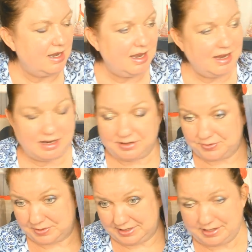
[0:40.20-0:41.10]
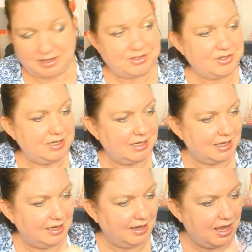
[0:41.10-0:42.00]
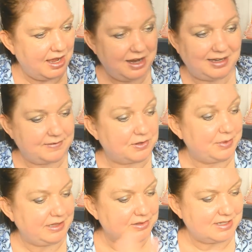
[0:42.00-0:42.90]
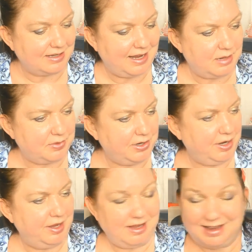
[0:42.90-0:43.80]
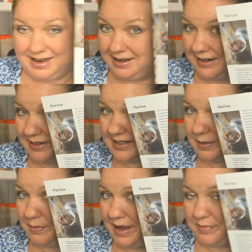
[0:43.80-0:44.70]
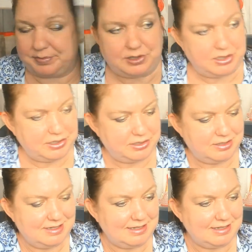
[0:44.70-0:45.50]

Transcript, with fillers: Introduction, la la la, I never read those on camera. Here's some peppers.